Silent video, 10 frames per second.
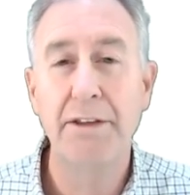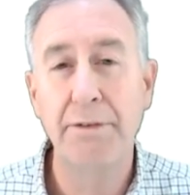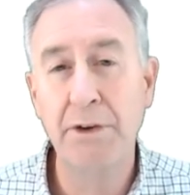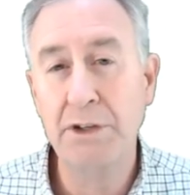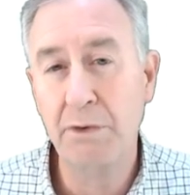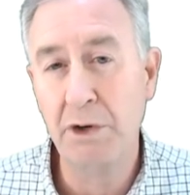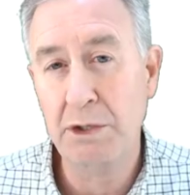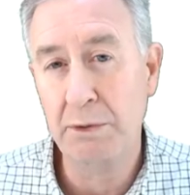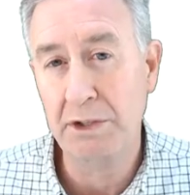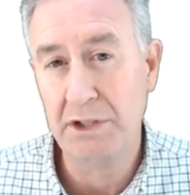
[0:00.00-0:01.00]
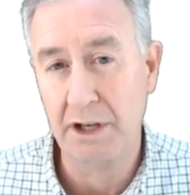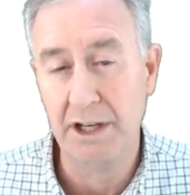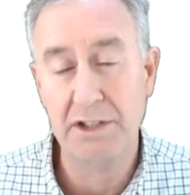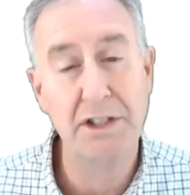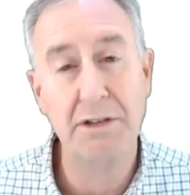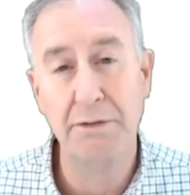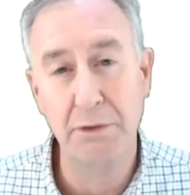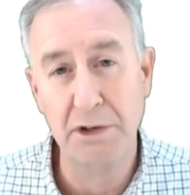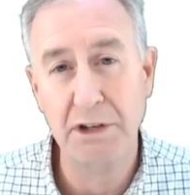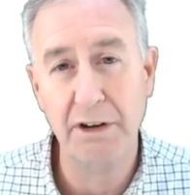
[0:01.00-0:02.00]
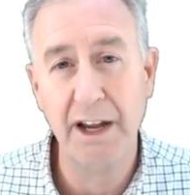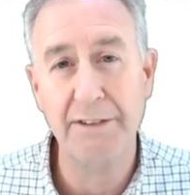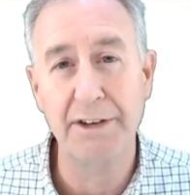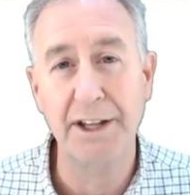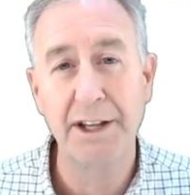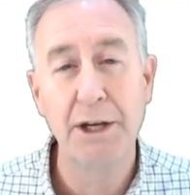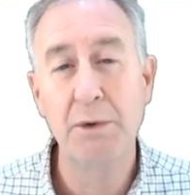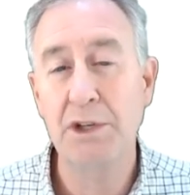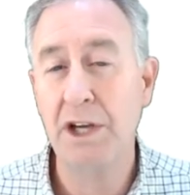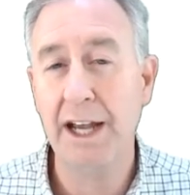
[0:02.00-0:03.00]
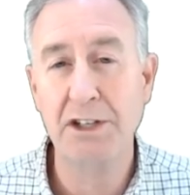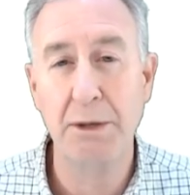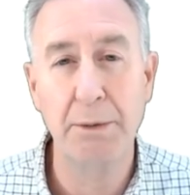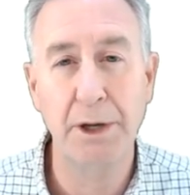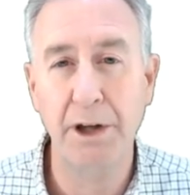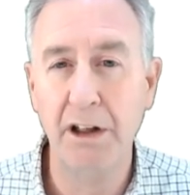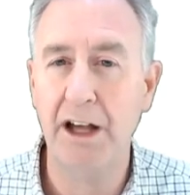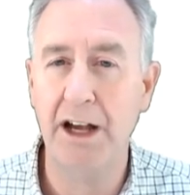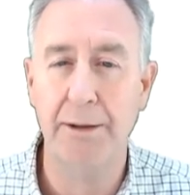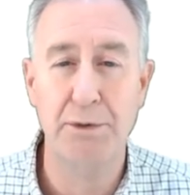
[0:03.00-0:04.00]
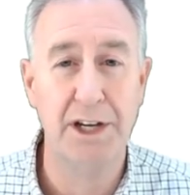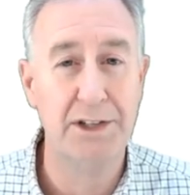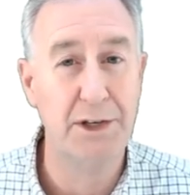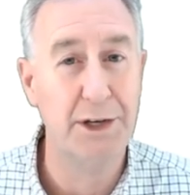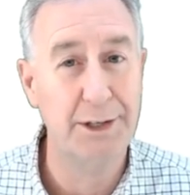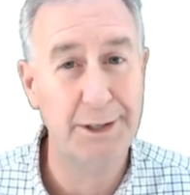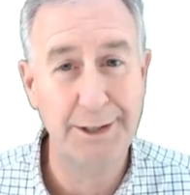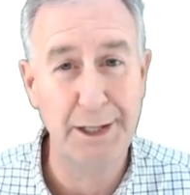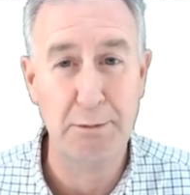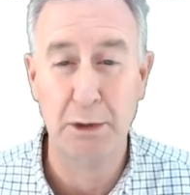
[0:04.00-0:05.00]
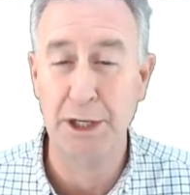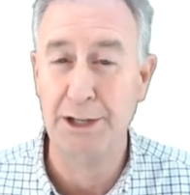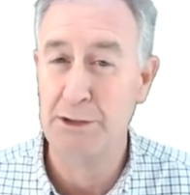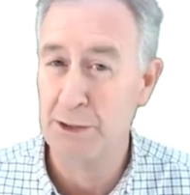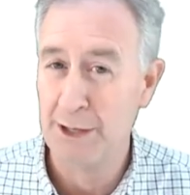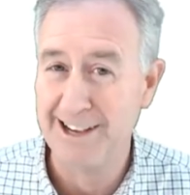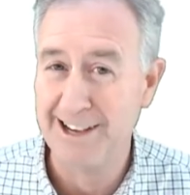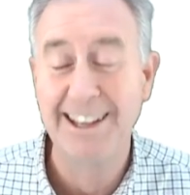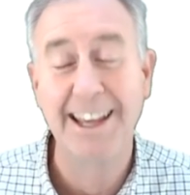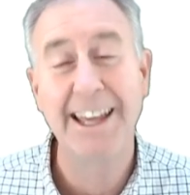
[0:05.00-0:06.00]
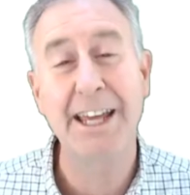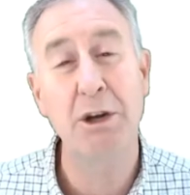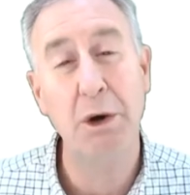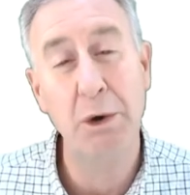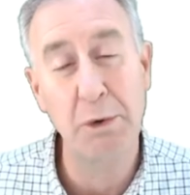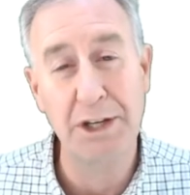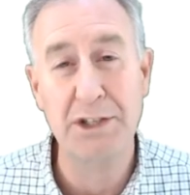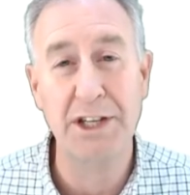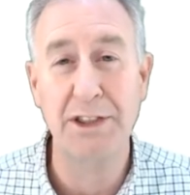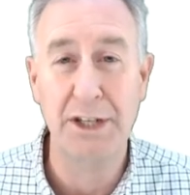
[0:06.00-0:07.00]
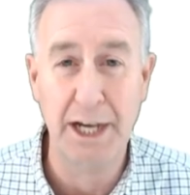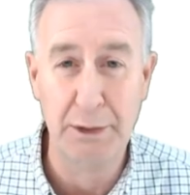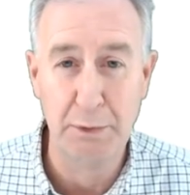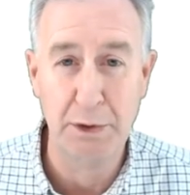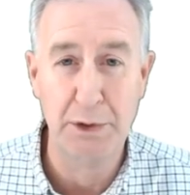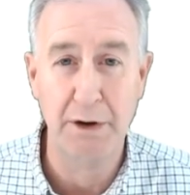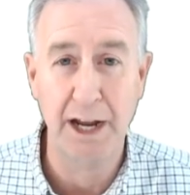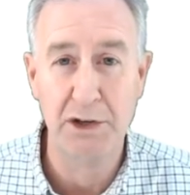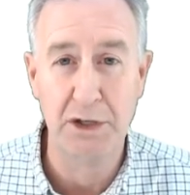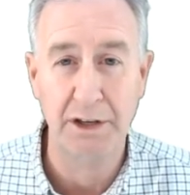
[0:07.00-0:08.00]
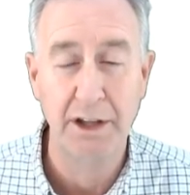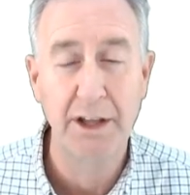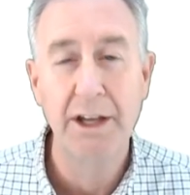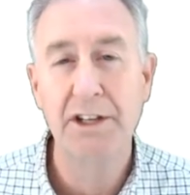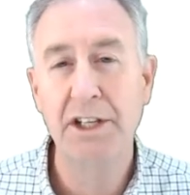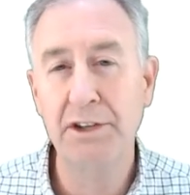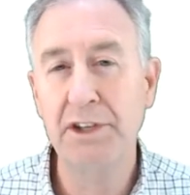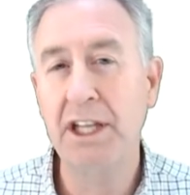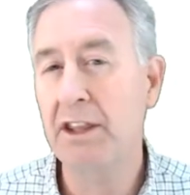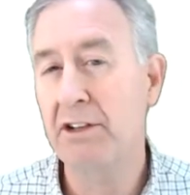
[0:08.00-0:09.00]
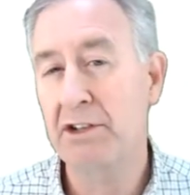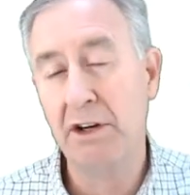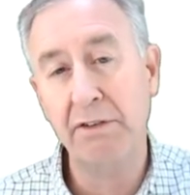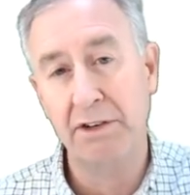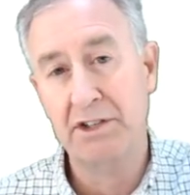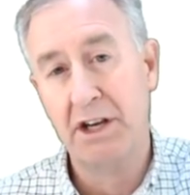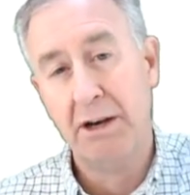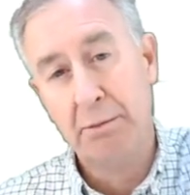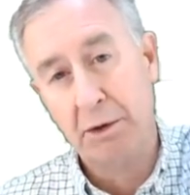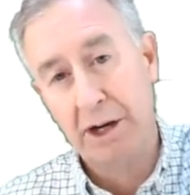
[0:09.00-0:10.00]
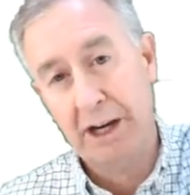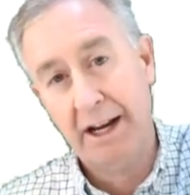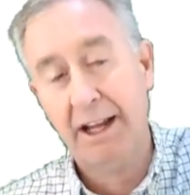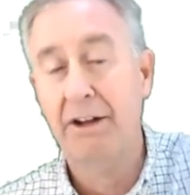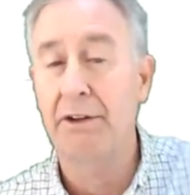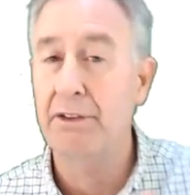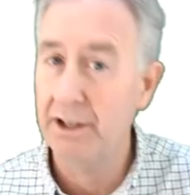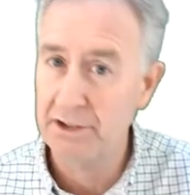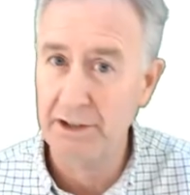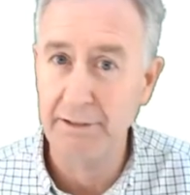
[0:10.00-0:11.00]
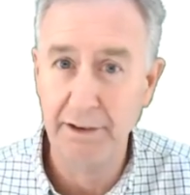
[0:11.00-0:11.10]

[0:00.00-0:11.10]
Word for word: The first force we'll discuss is the force of gravity, which acts upon all objects on inclined planes or not, and and always in the downward direction. Tilting the surface upward at an angle doesn't